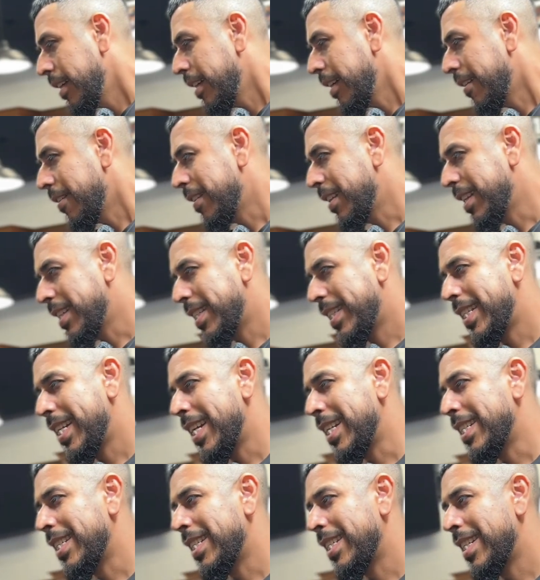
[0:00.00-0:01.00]
or the
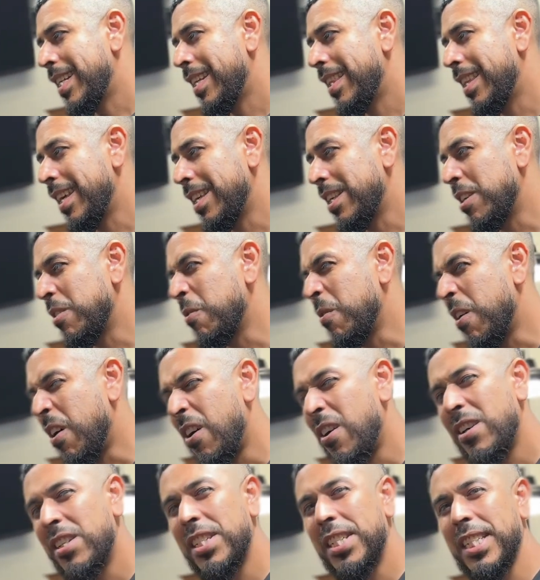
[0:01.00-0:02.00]
sense that you
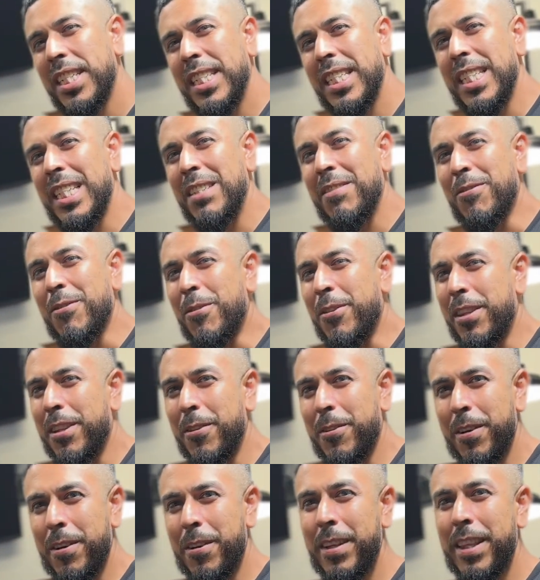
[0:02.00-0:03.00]
are successful,
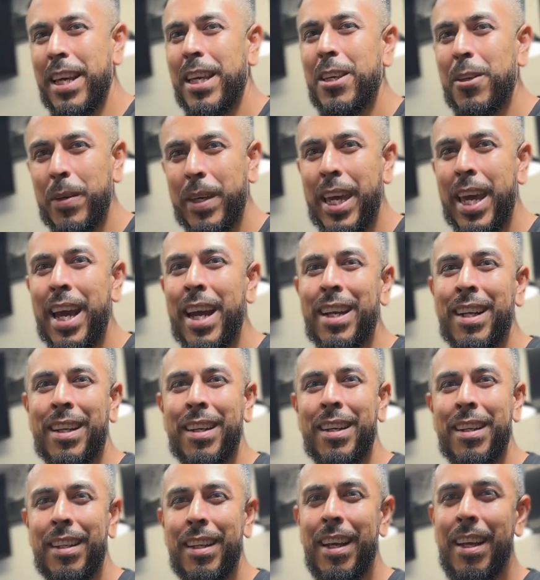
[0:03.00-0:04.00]
or that you can
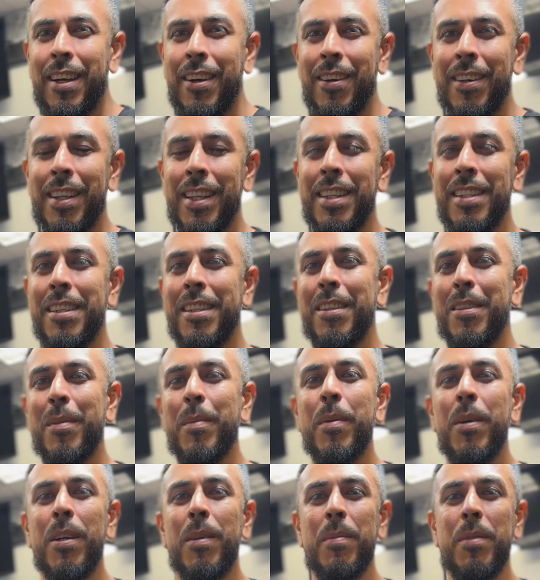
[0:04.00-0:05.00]
cut like all these other
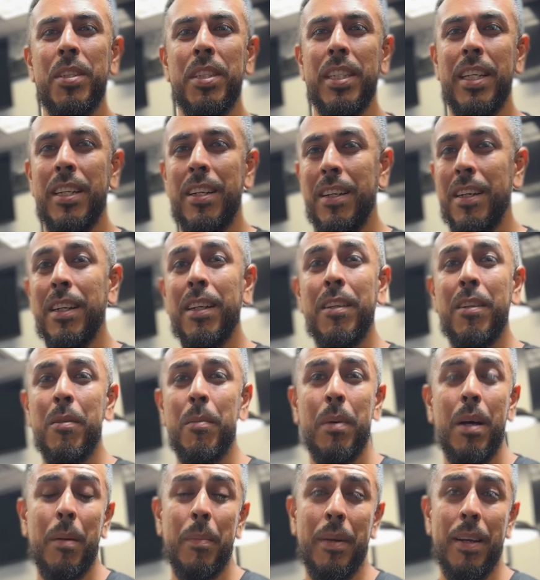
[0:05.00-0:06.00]
barbers that are
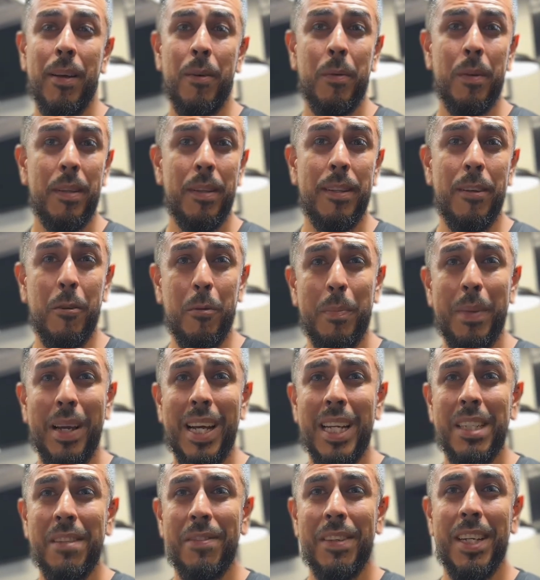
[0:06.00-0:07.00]
popping out with dope
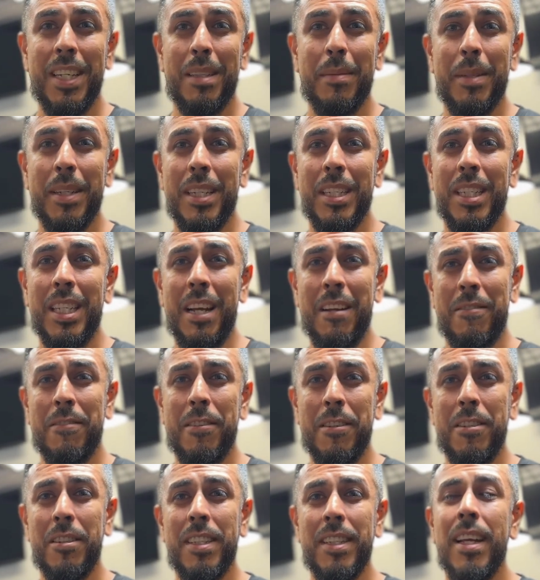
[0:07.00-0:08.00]
ass fades. Because at
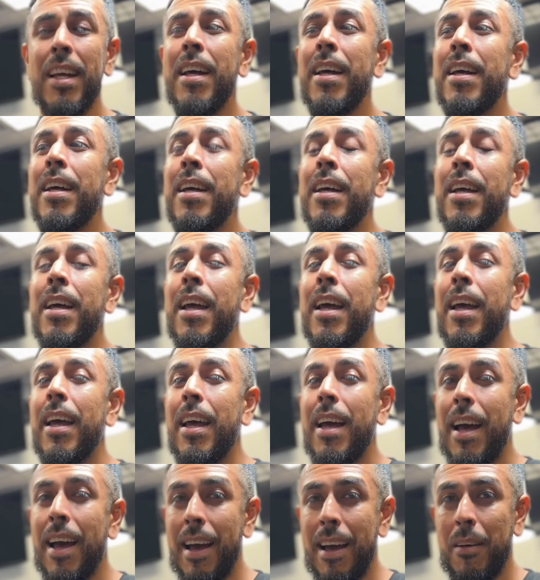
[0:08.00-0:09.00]
first,
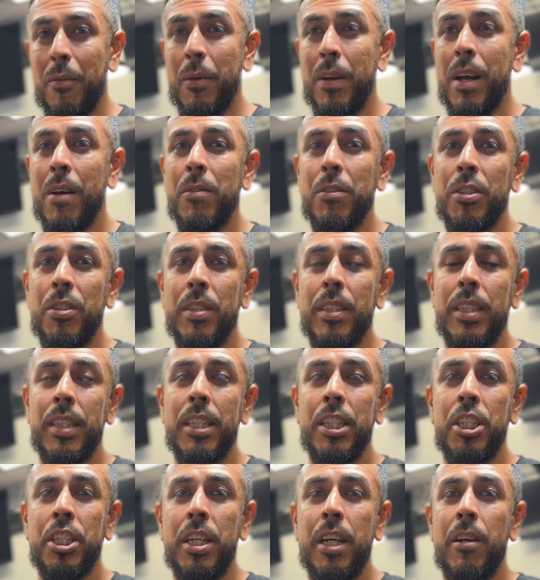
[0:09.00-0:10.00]
when I was using
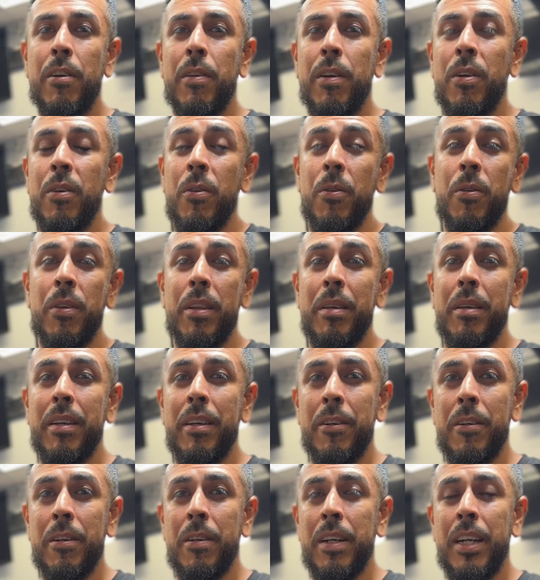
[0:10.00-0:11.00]
the JRL
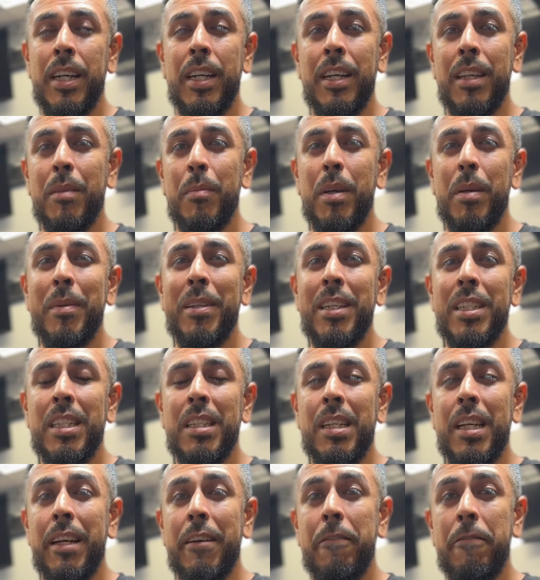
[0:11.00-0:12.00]
or any of the Babyliss
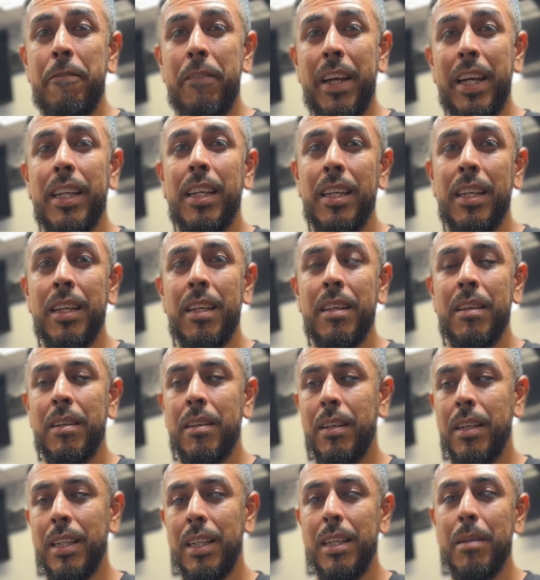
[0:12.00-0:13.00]
fading
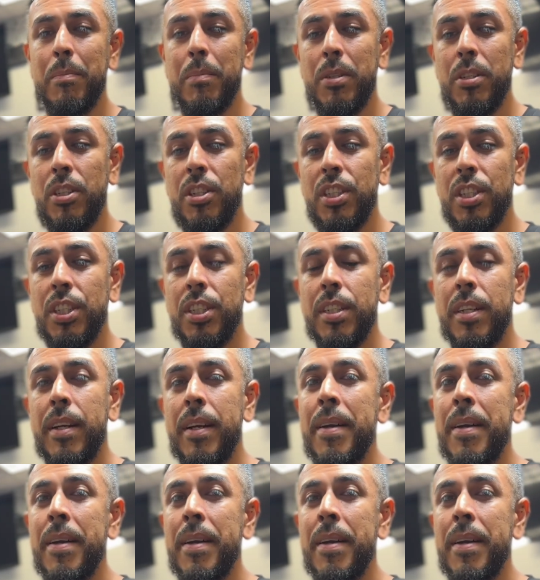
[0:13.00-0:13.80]
clippers,